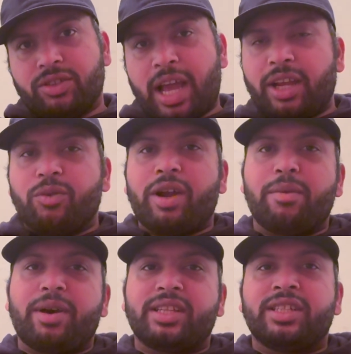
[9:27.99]
Thank you very
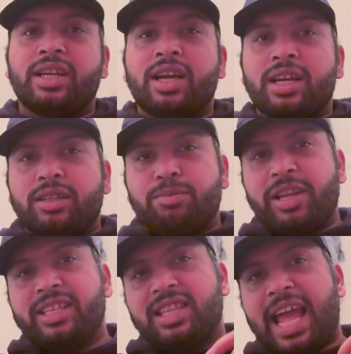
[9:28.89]
much.
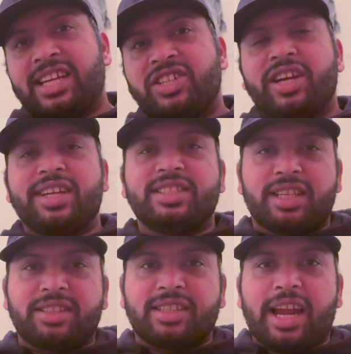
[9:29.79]
Please like, share and
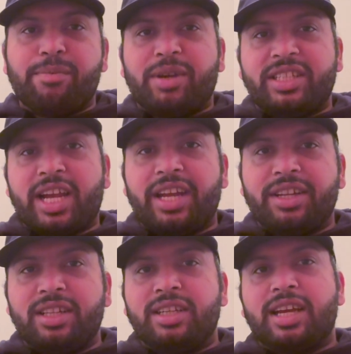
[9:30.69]
subscribe my
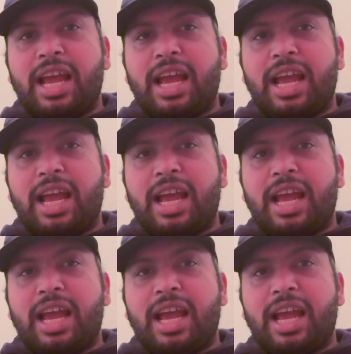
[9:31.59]
channel.